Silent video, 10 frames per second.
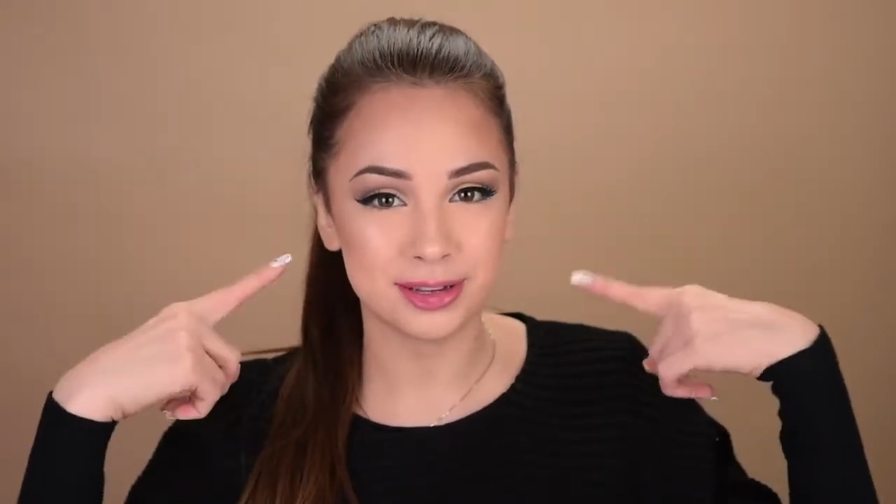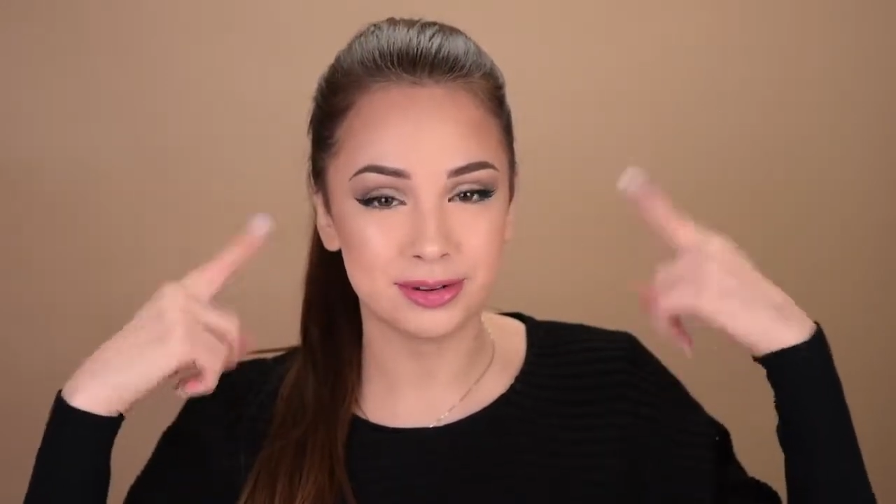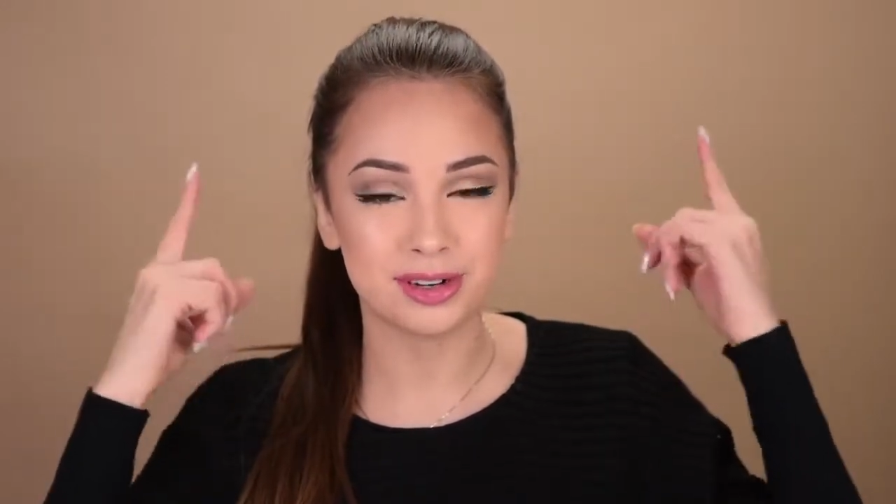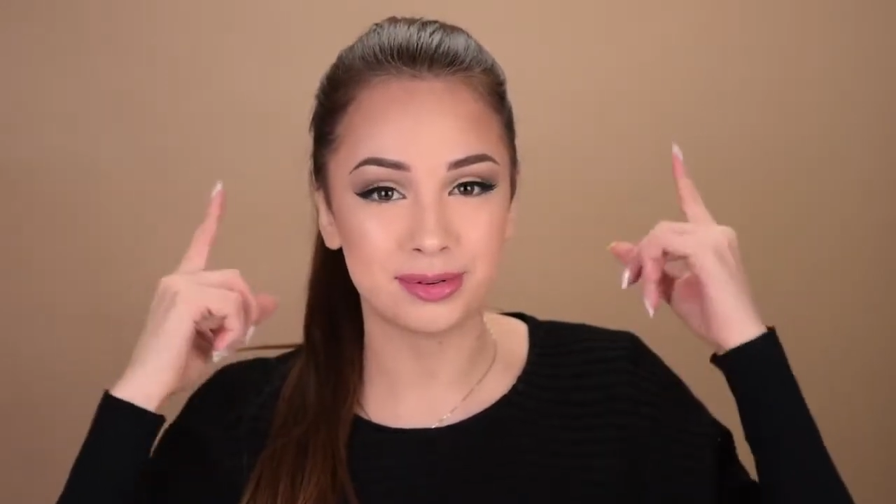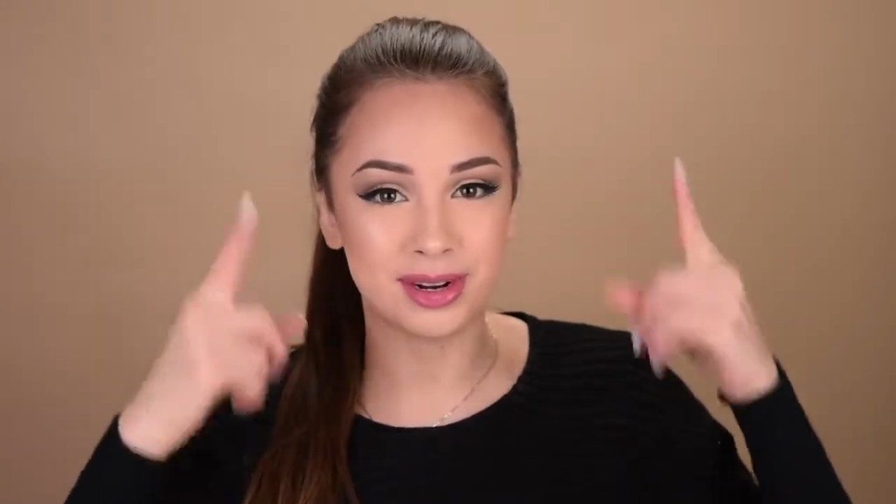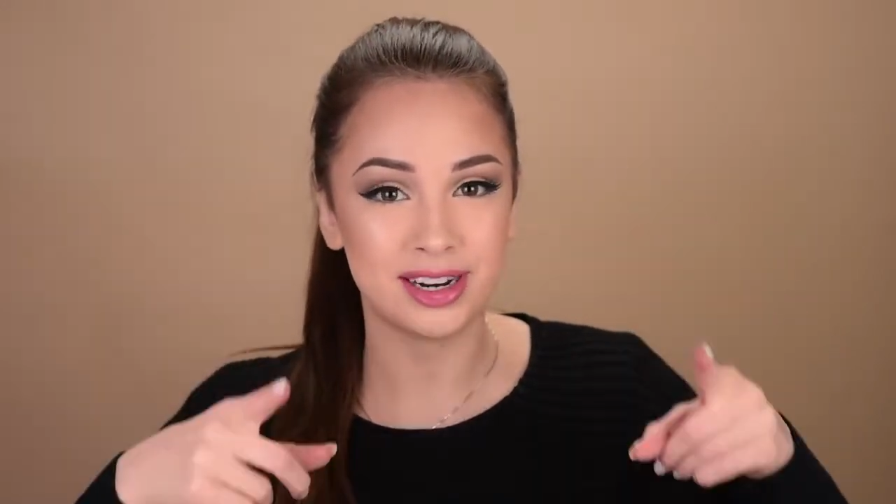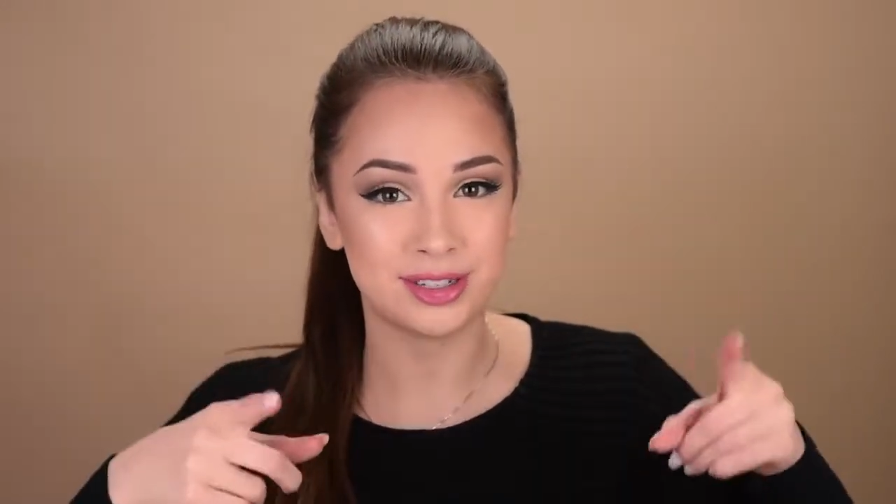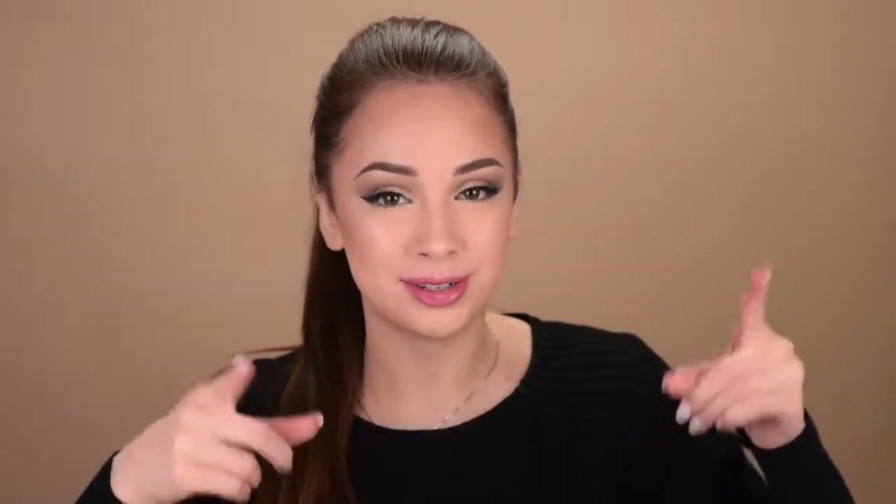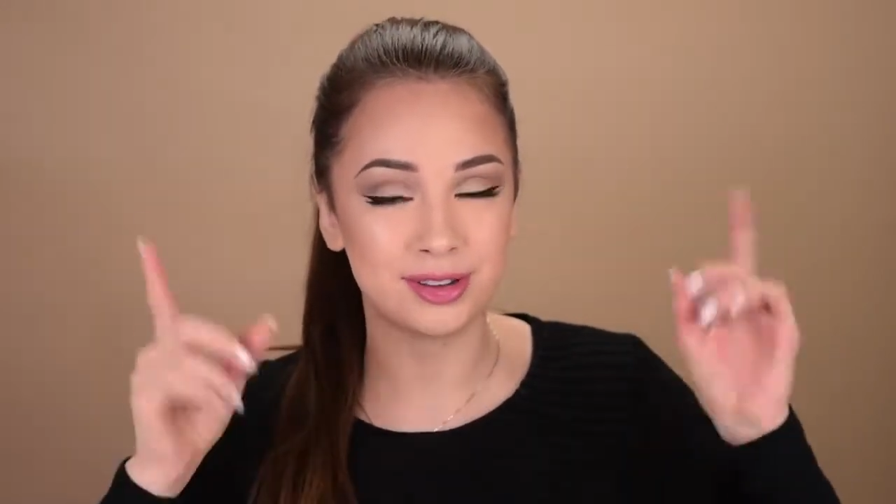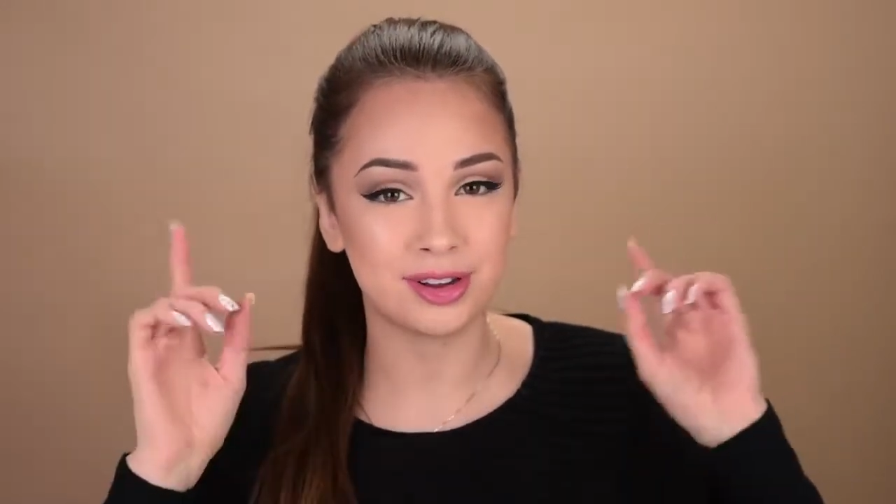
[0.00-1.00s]
look really
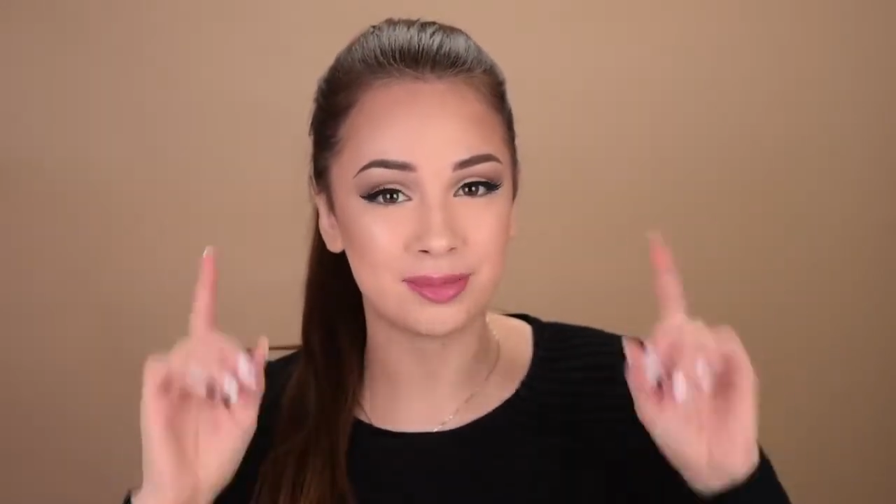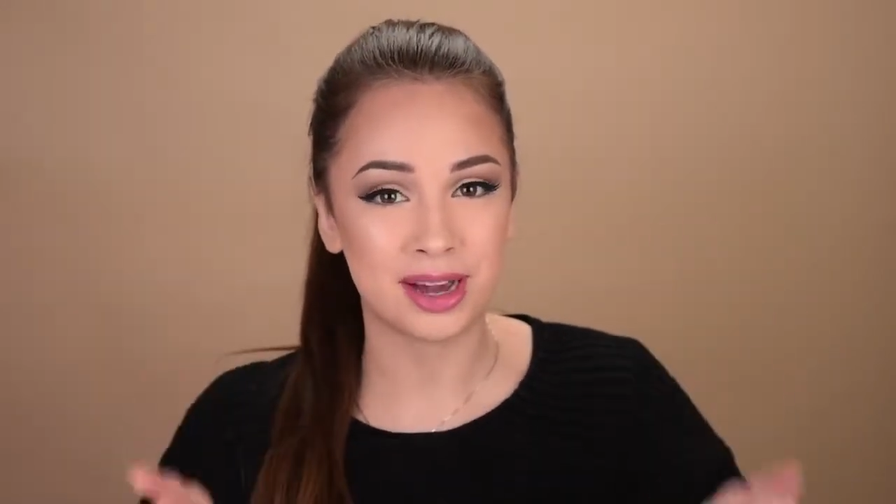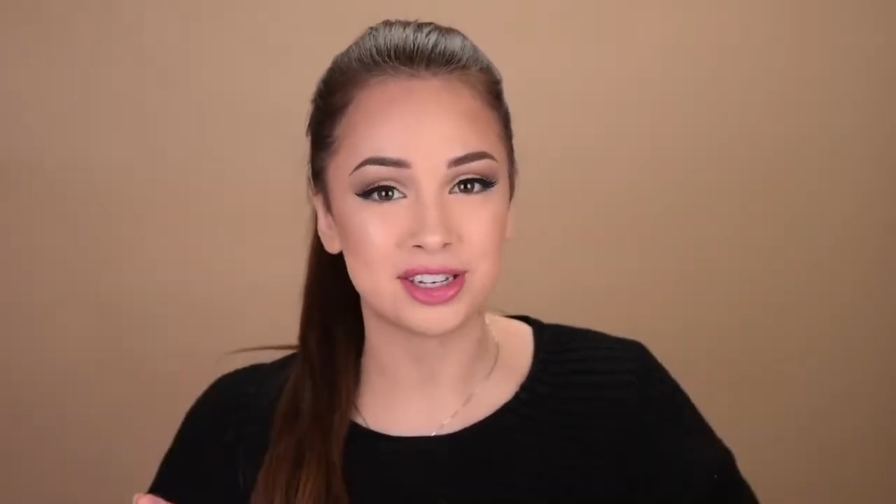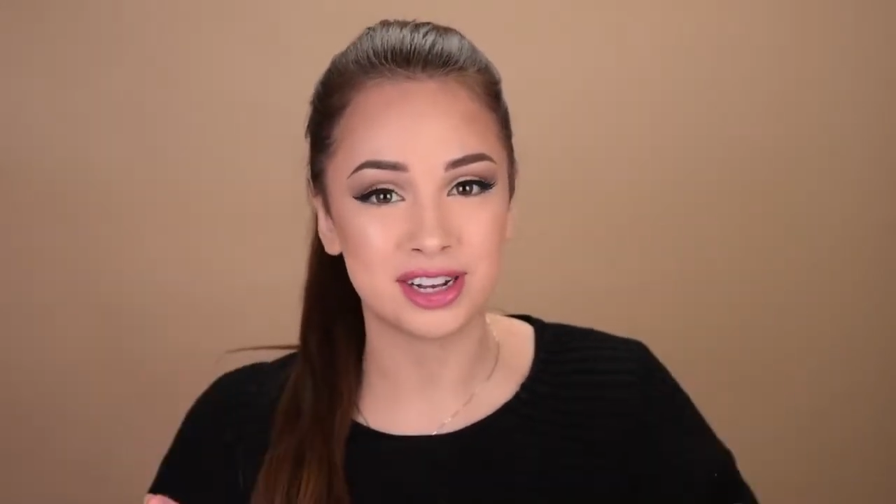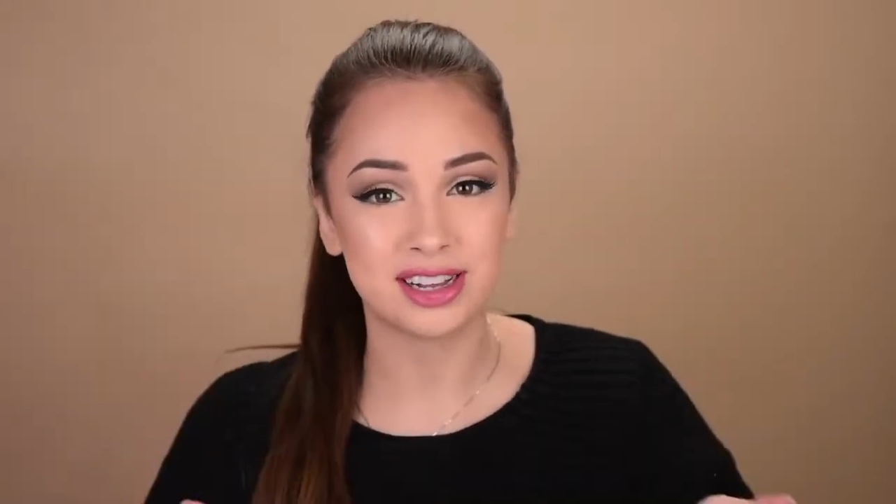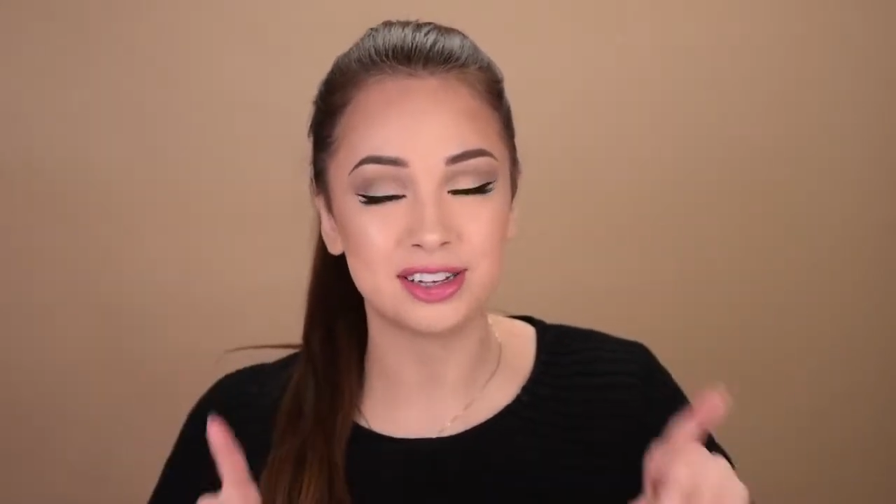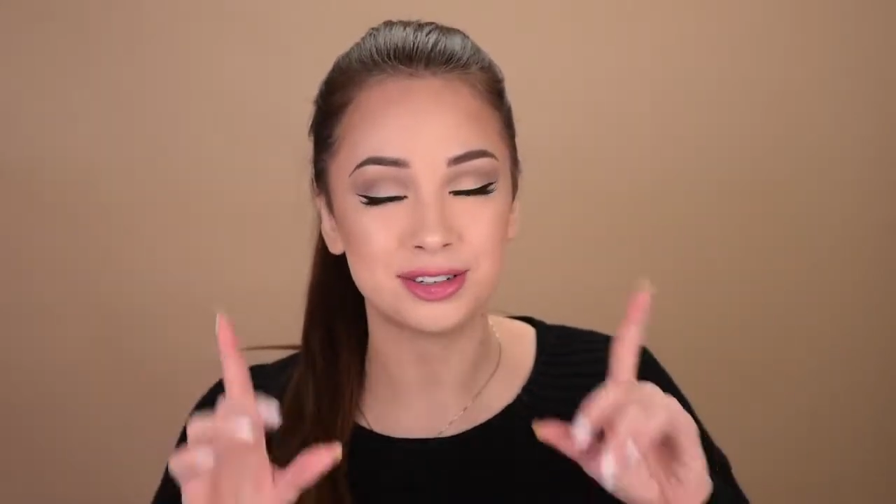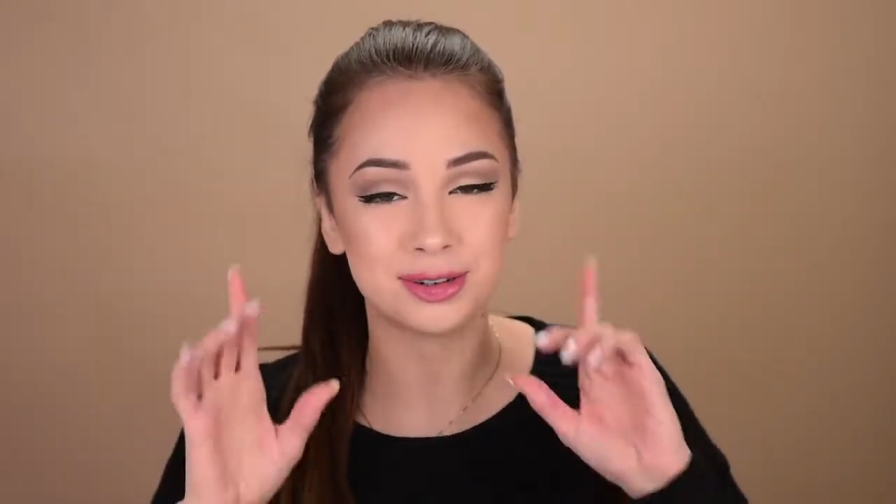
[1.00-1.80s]
soon on my channel,